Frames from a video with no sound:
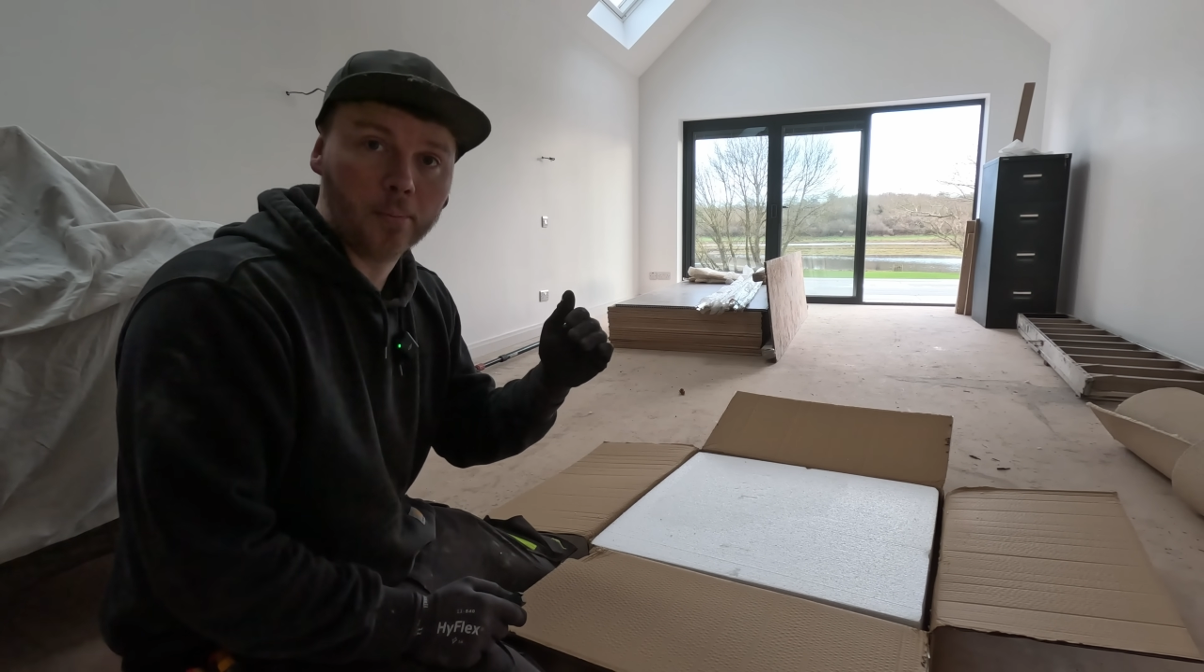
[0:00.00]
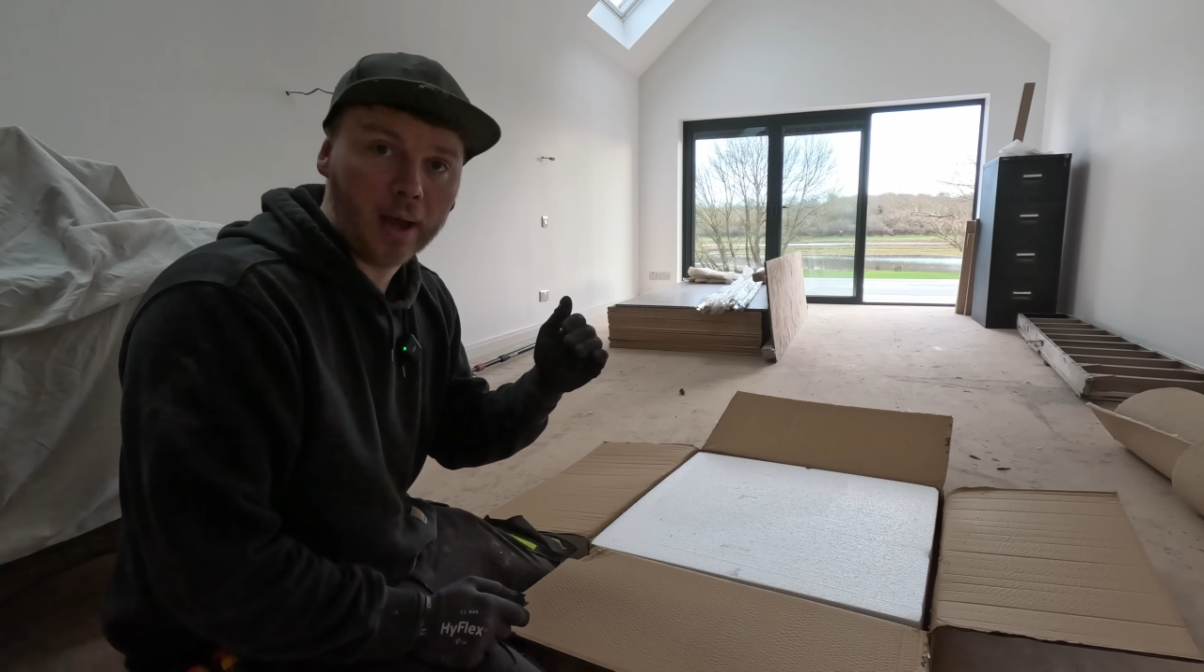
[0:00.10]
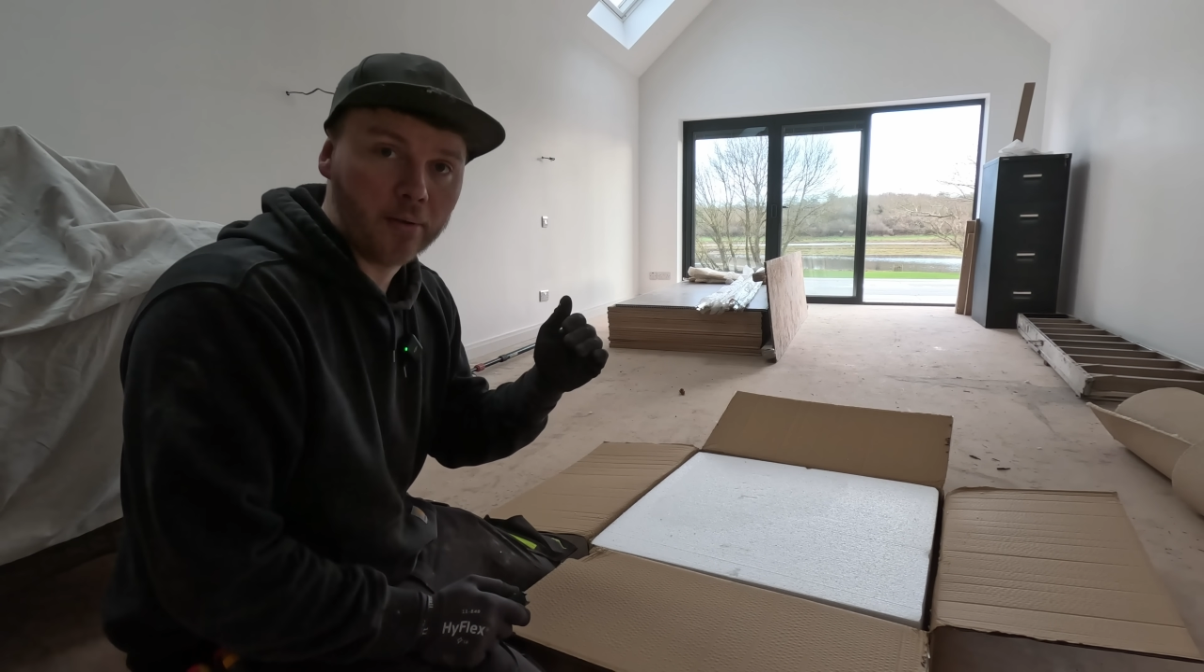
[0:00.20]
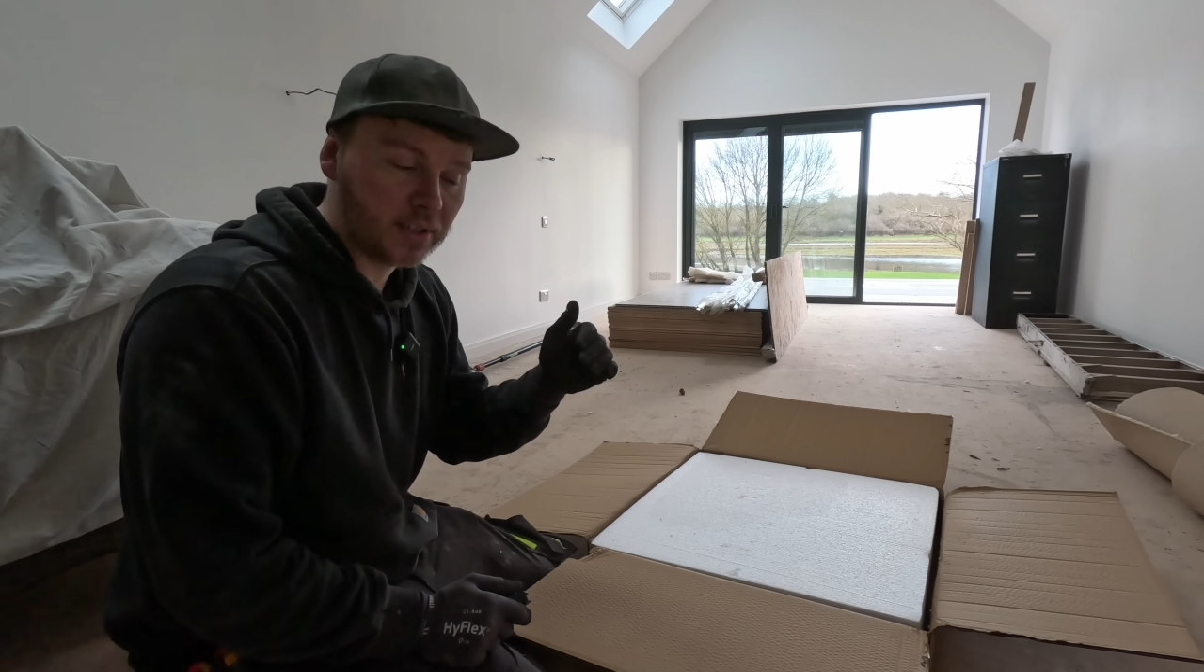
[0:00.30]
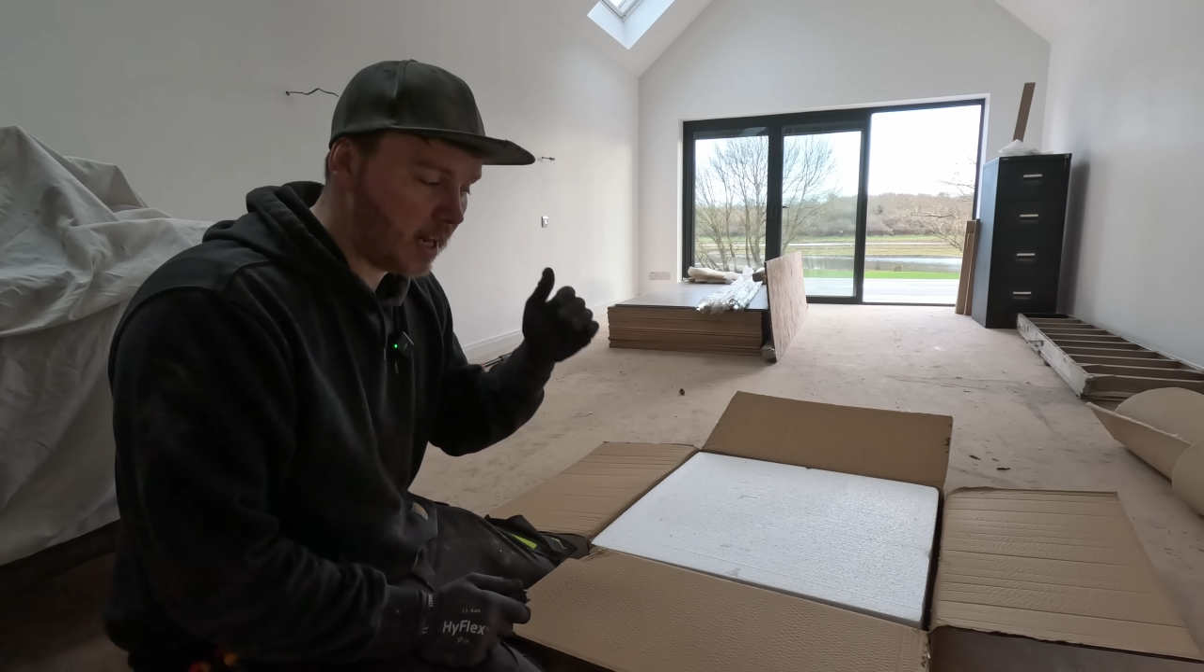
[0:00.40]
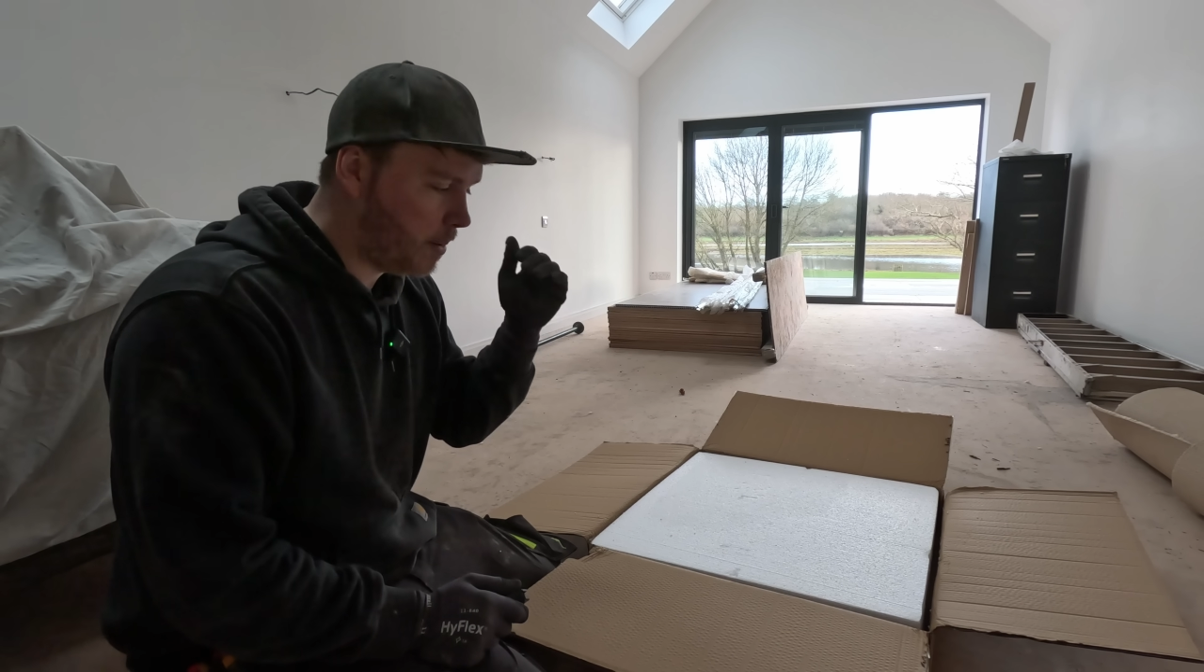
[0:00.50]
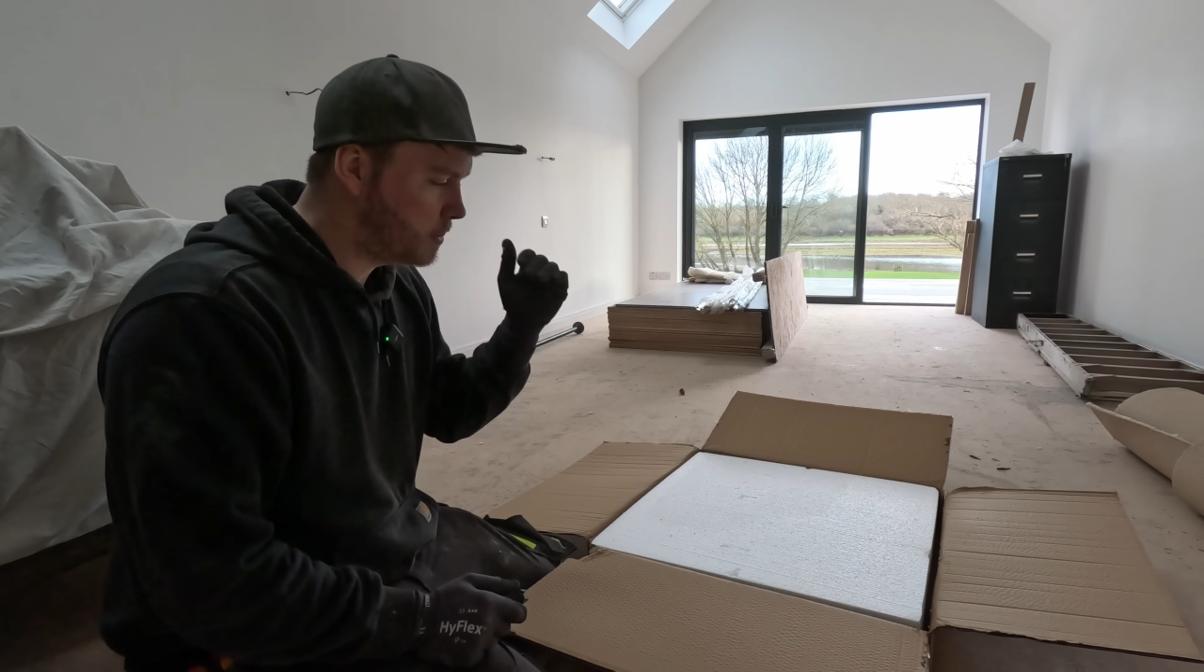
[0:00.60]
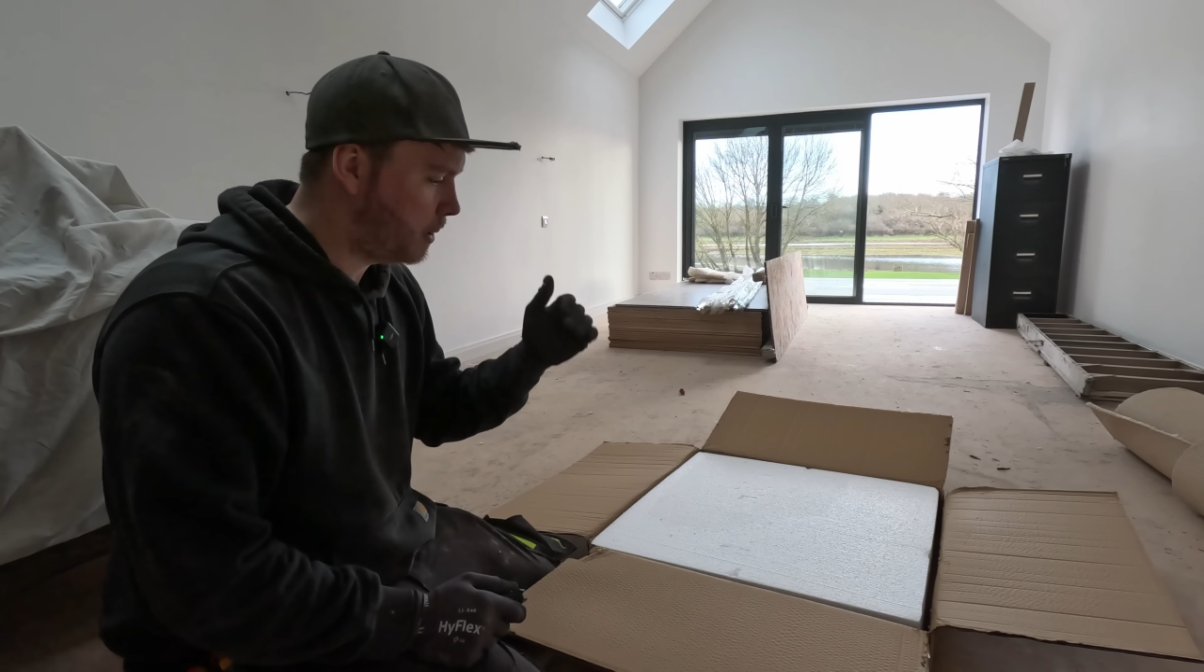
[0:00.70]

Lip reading: pair of steps,